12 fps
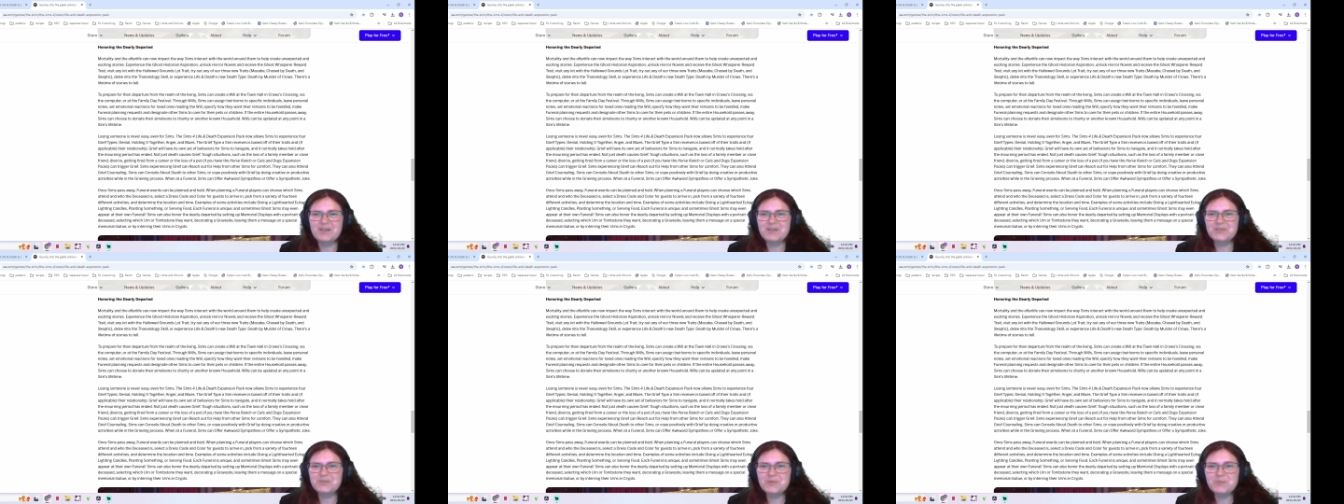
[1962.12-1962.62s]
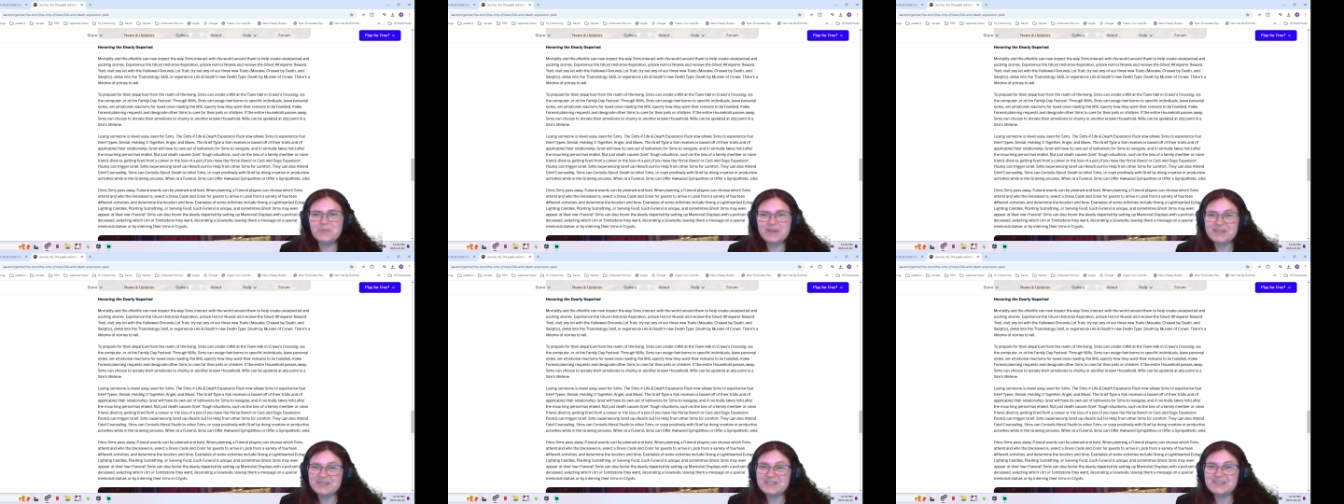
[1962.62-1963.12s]
Through
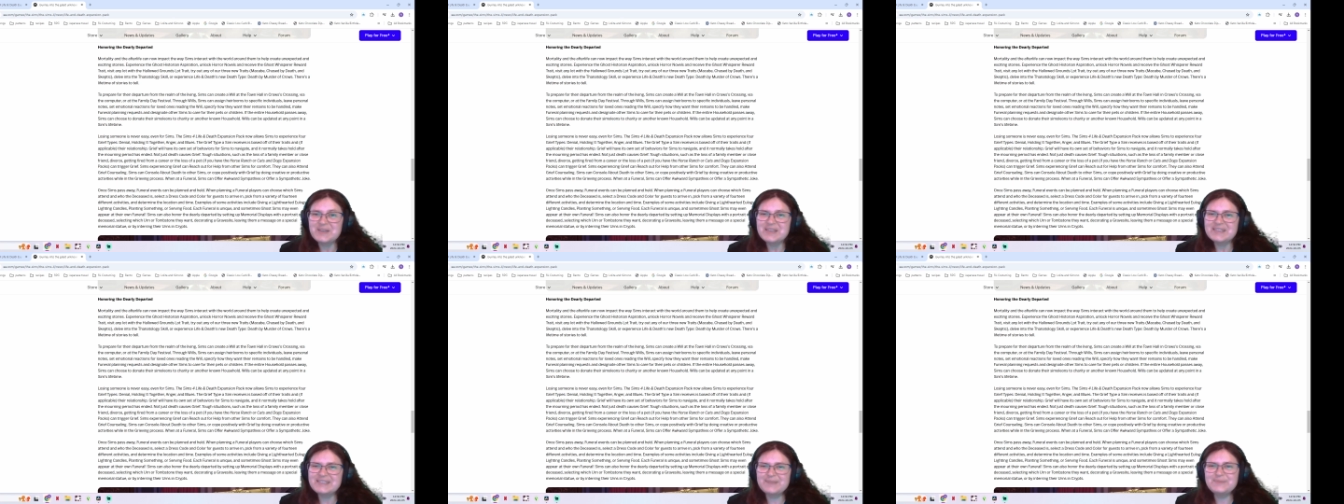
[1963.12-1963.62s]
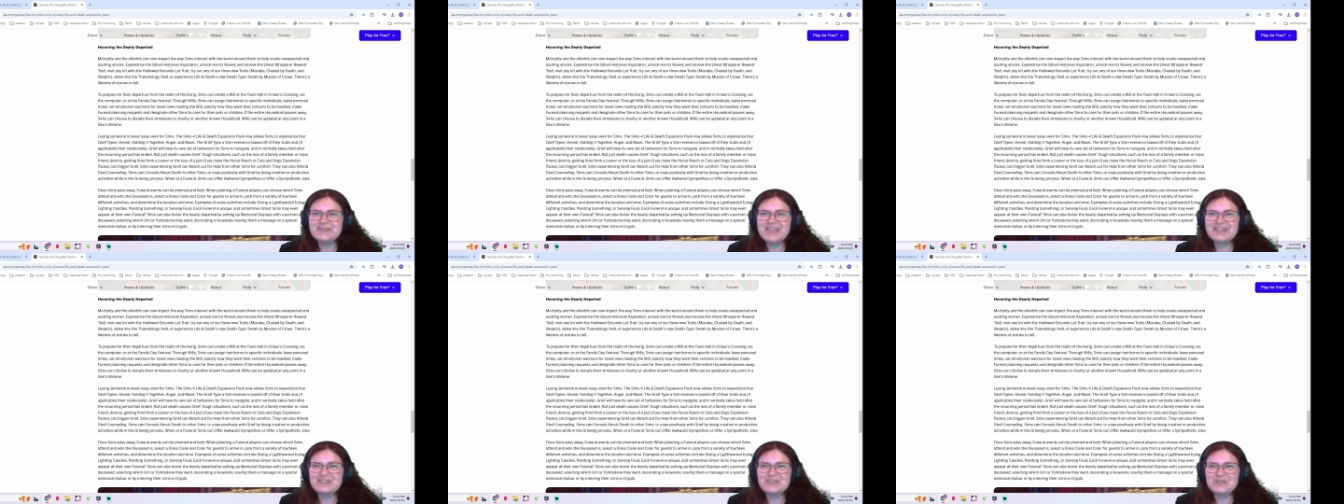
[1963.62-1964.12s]
wills, Sims
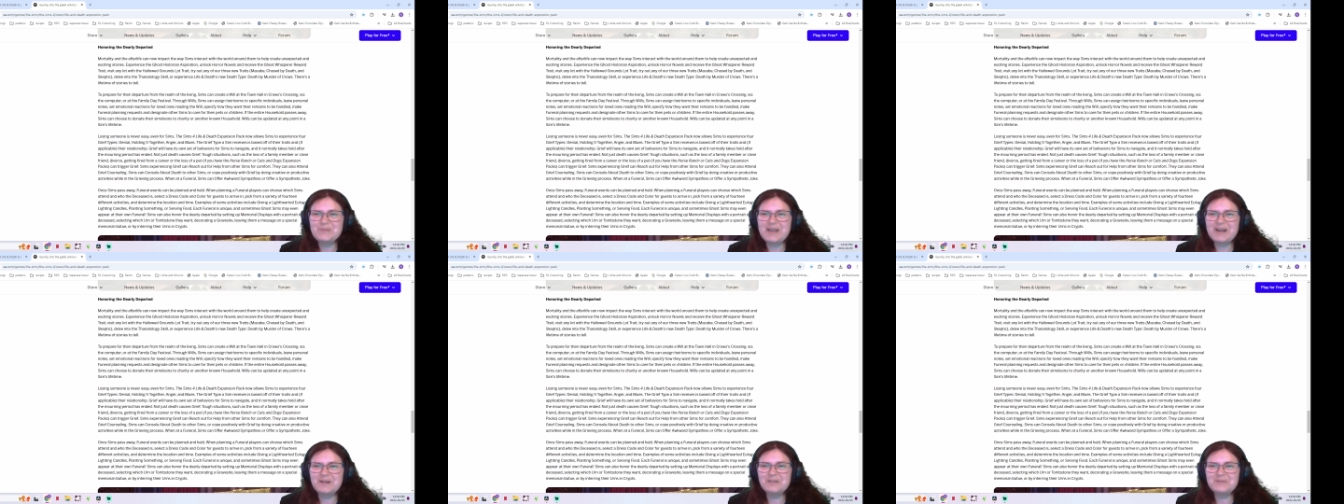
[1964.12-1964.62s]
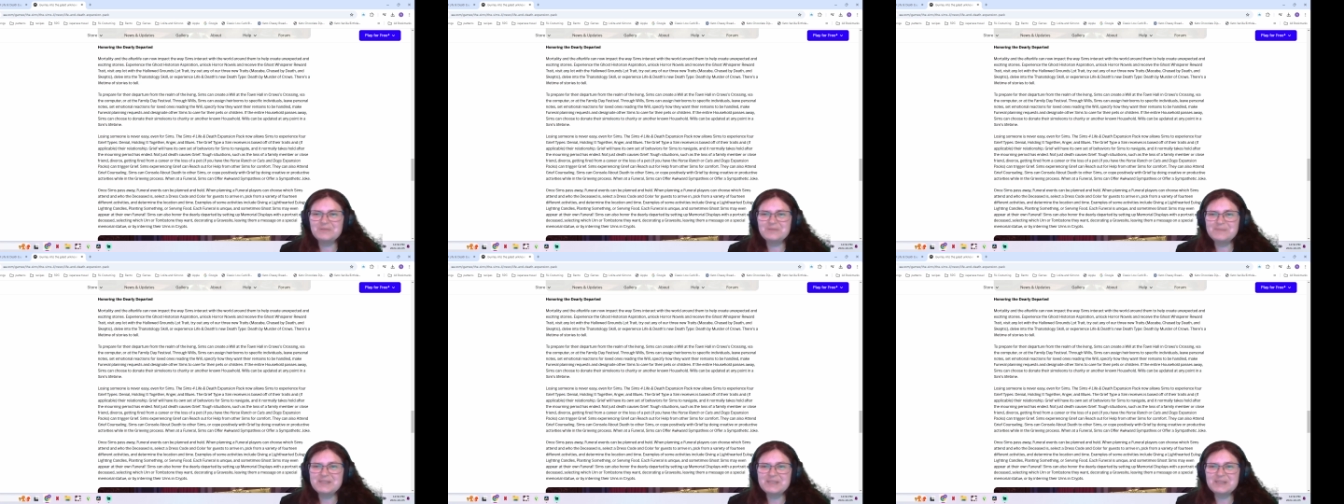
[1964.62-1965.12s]
can assume
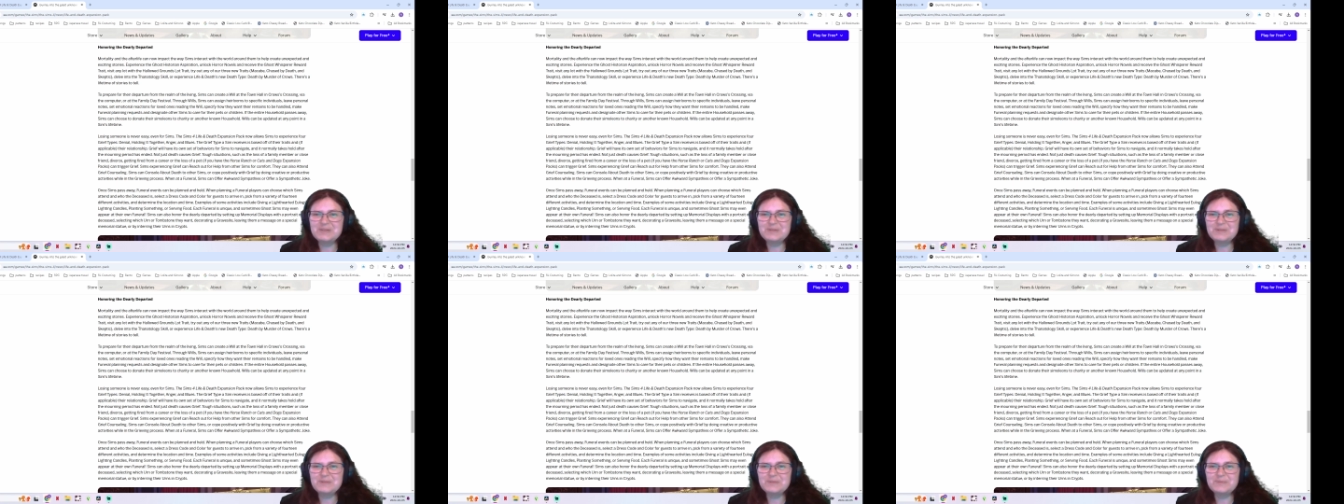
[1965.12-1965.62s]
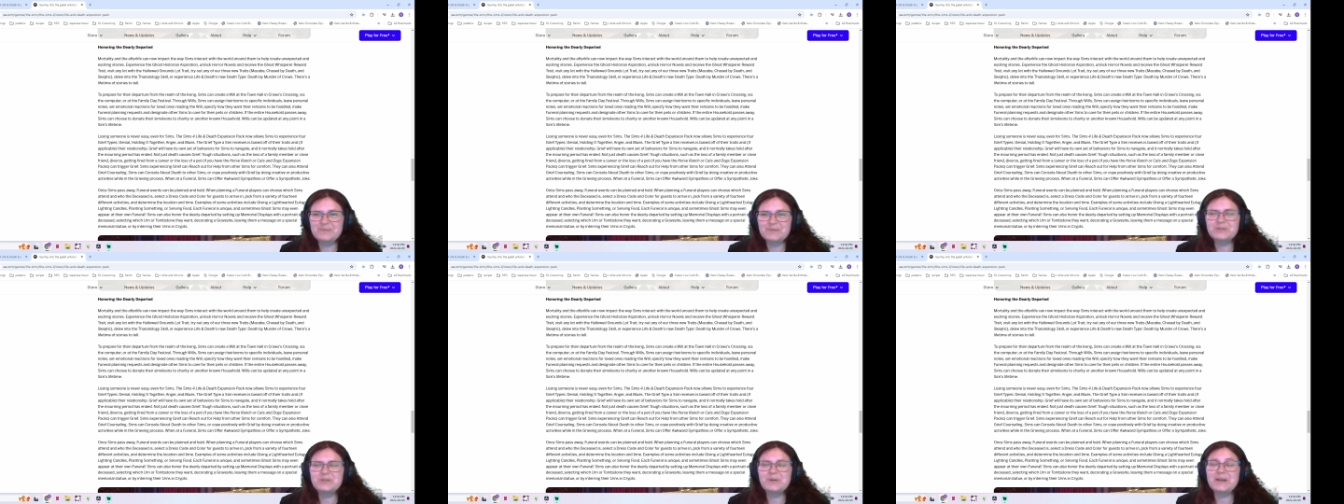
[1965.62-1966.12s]
heirlooms to
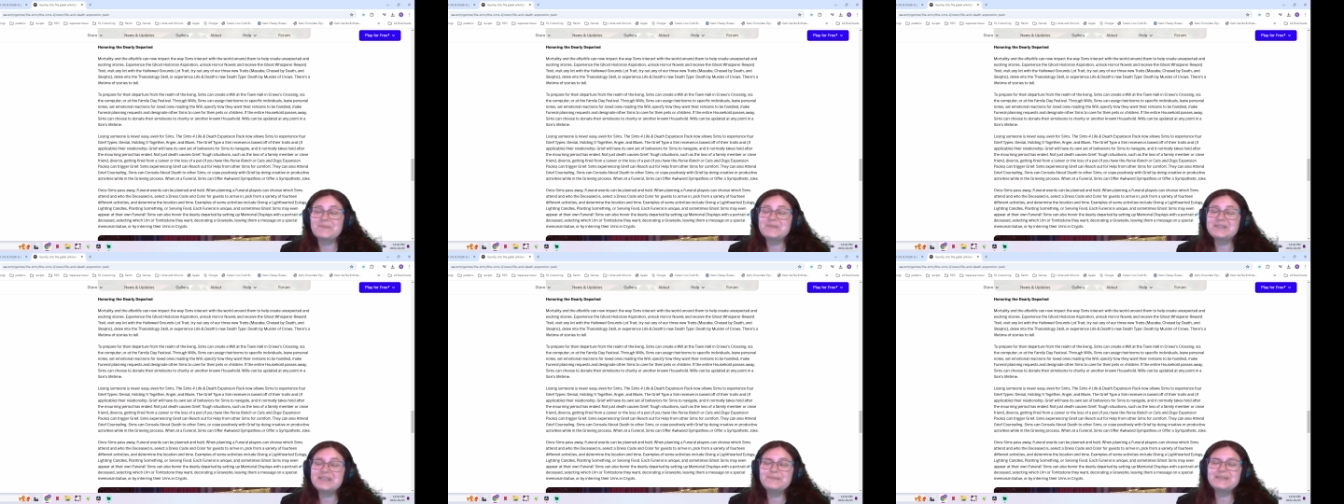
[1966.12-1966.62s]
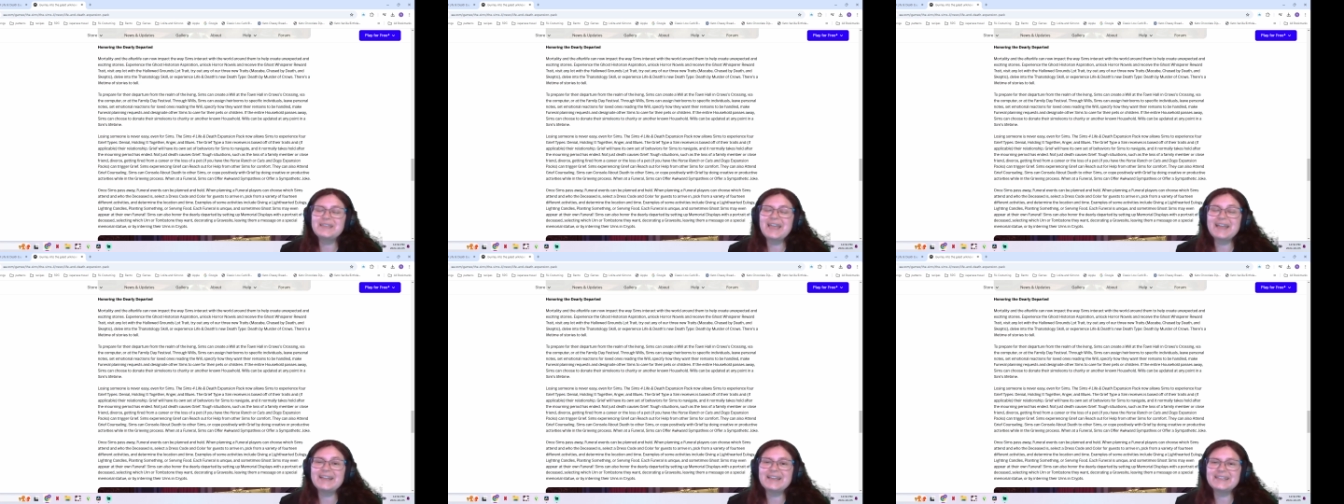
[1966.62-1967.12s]
sorry, Sims
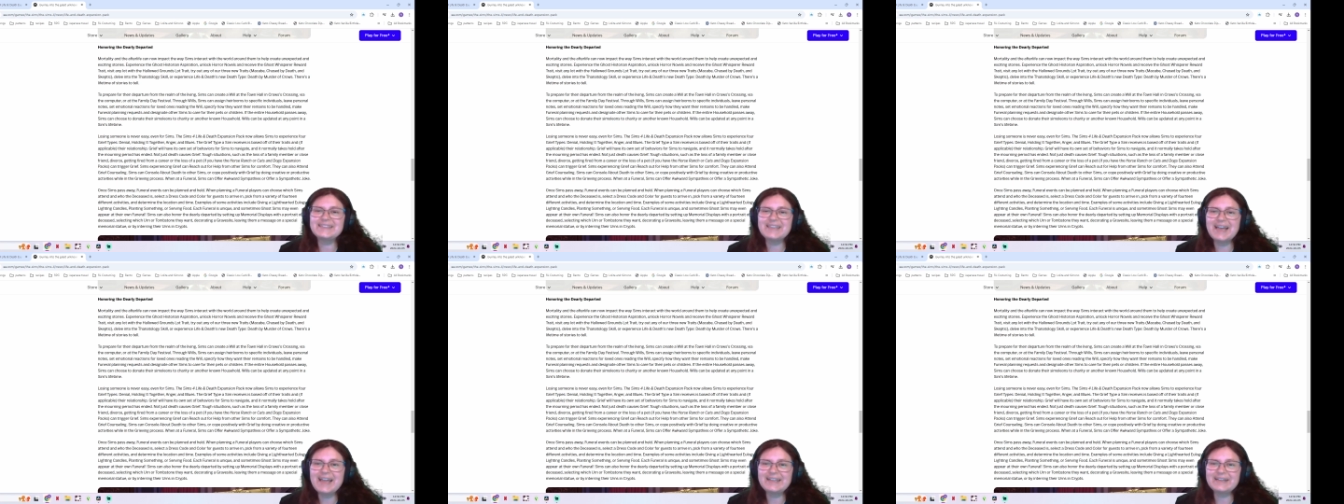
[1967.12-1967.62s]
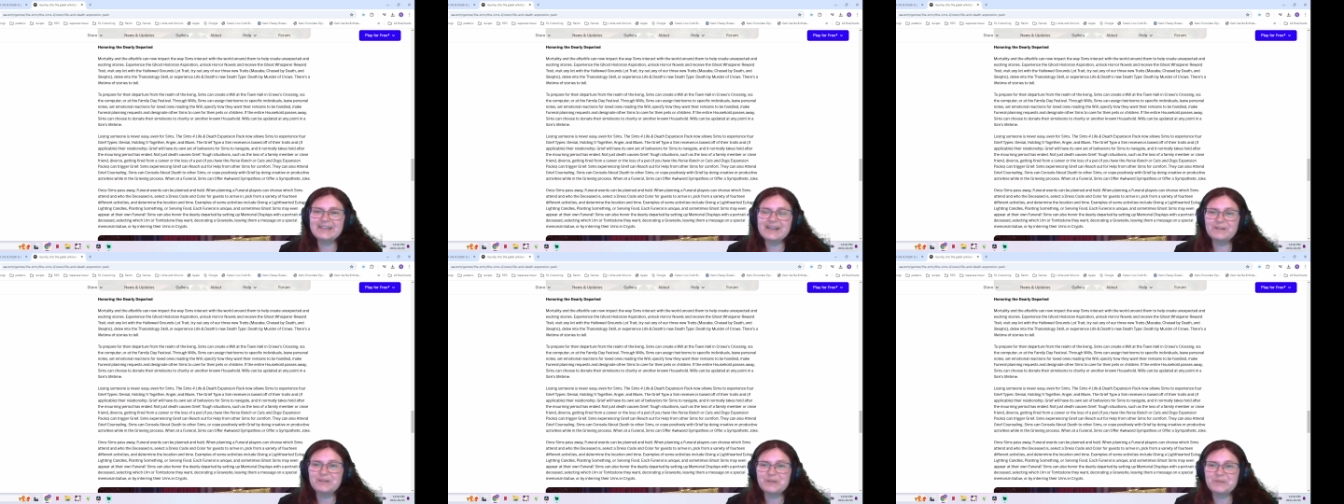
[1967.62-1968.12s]
can assign
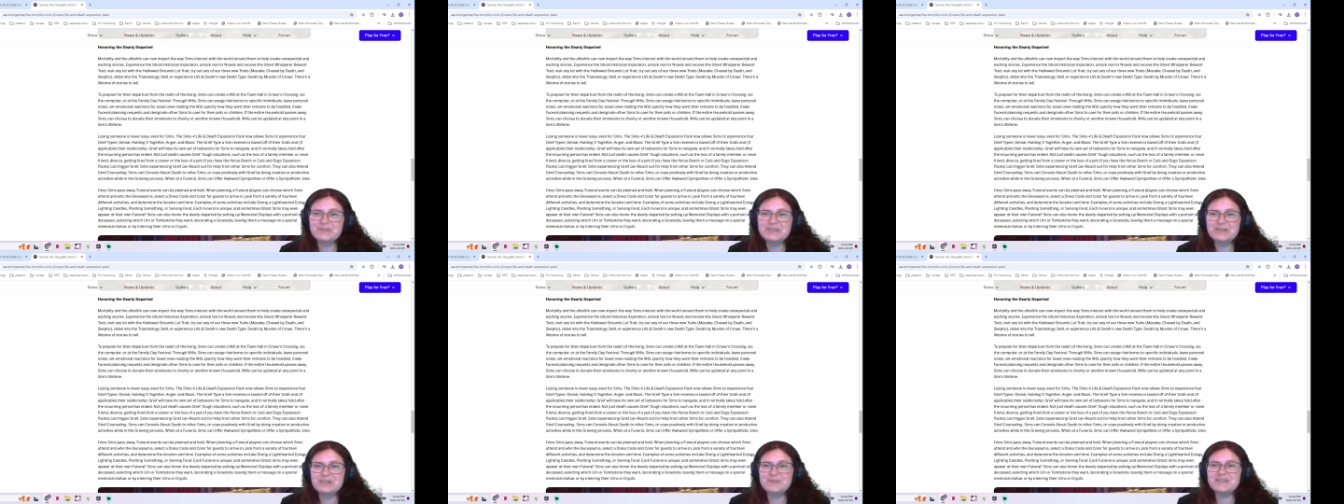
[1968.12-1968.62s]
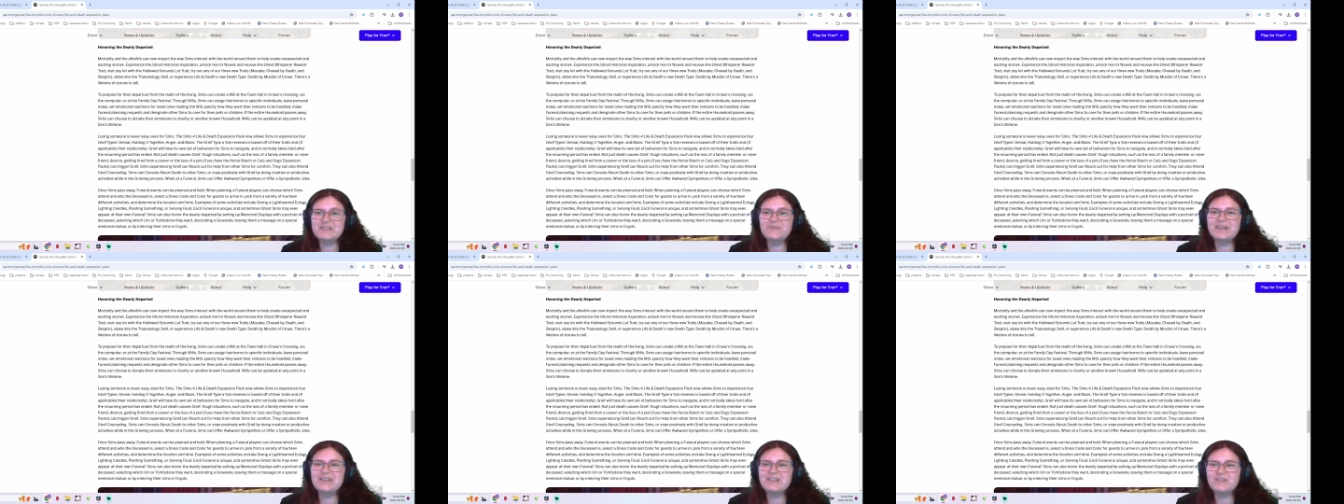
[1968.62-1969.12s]
heirlooms to
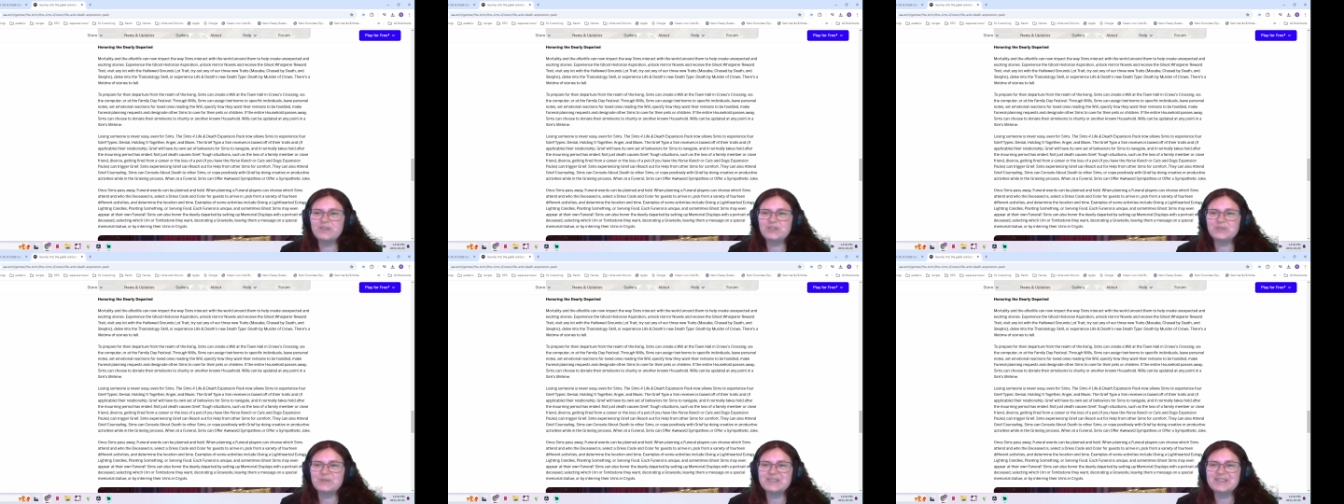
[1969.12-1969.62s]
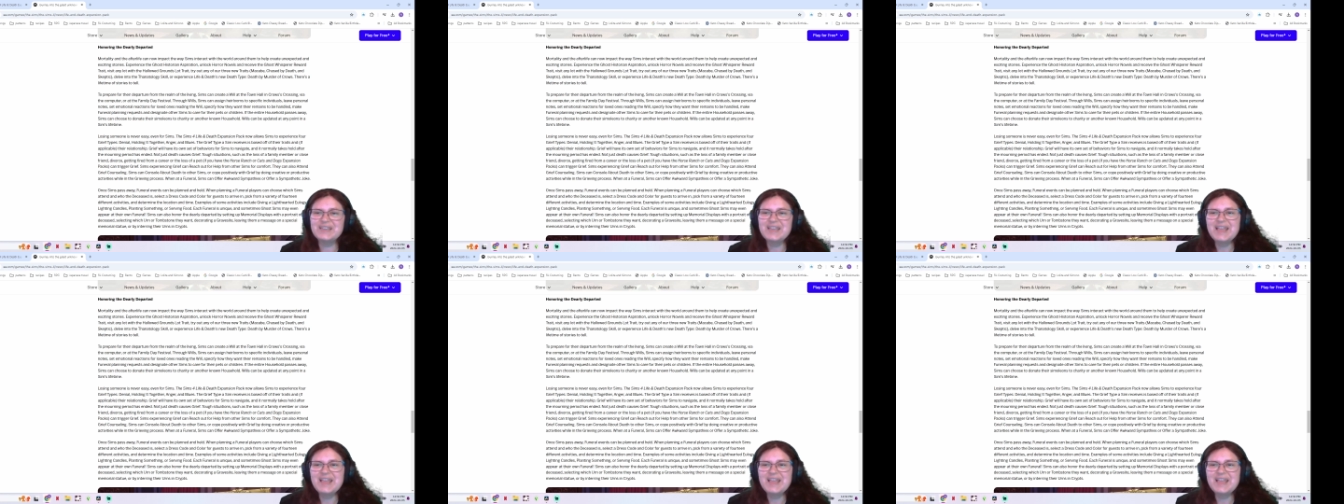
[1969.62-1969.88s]
specific individuals,